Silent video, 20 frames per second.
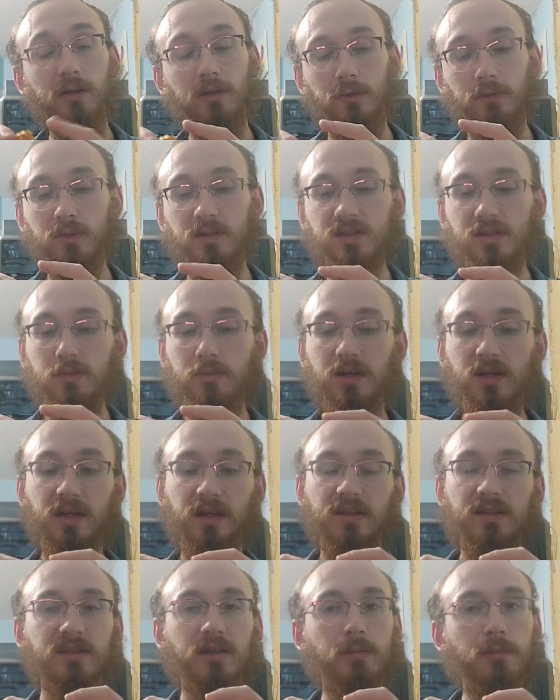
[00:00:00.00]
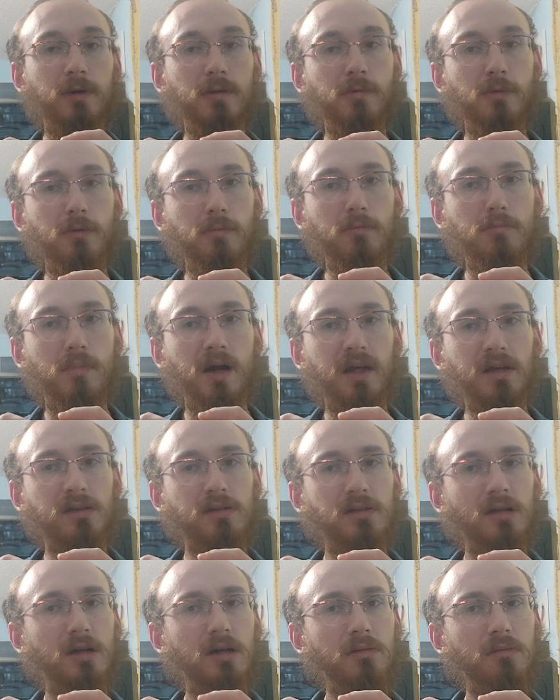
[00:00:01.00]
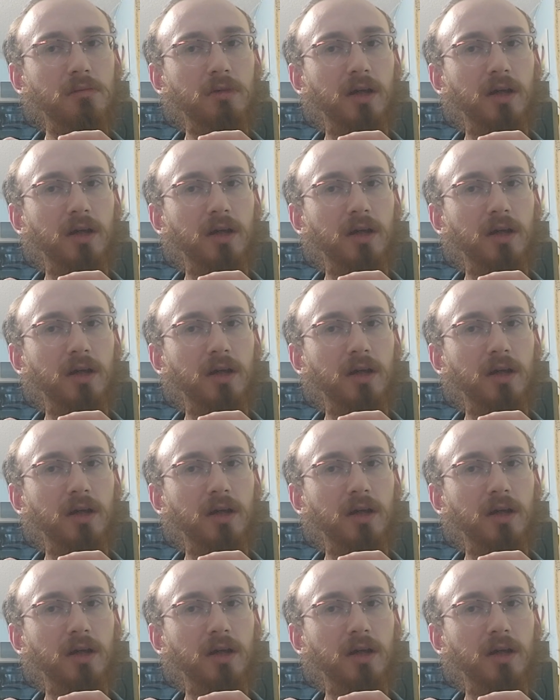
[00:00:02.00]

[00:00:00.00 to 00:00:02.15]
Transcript: the reason being is some people might not